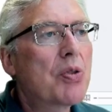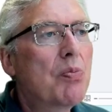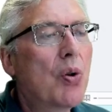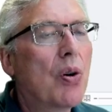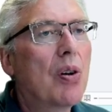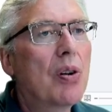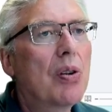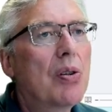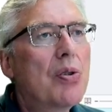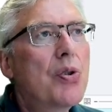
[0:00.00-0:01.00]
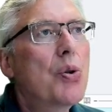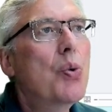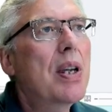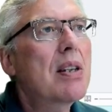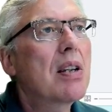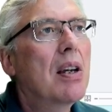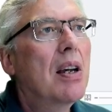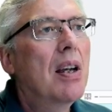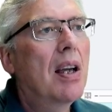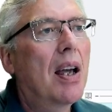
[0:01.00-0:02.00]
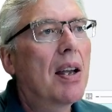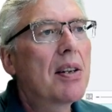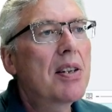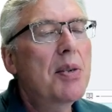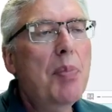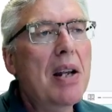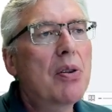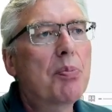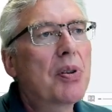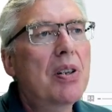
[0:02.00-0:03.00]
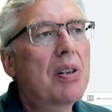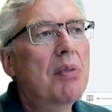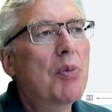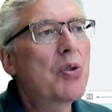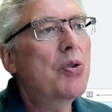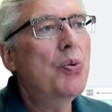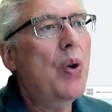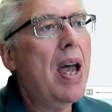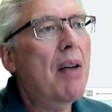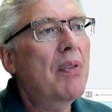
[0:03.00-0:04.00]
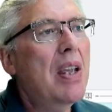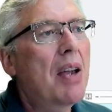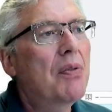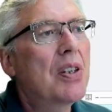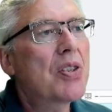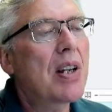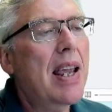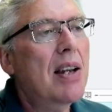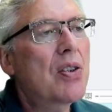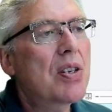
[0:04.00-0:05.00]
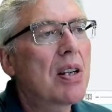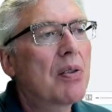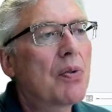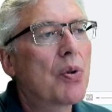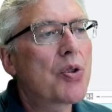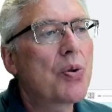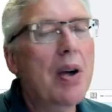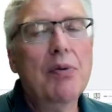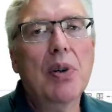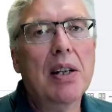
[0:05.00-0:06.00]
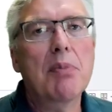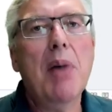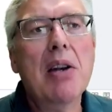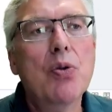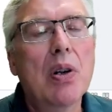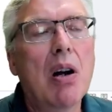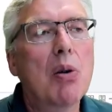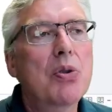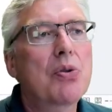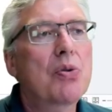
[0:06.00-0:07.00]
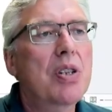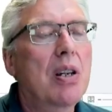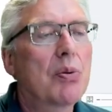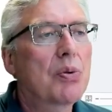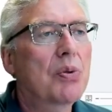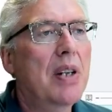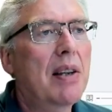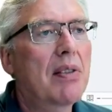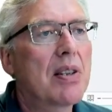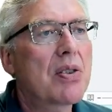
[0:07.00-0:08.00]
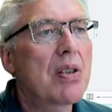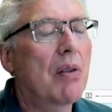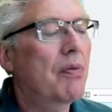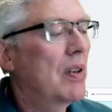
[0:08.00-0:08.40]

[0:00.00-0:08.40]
more to it, and depending upon the module you have, they have these LEDs, and of course you have to get the manual out to see how to connect this stuff.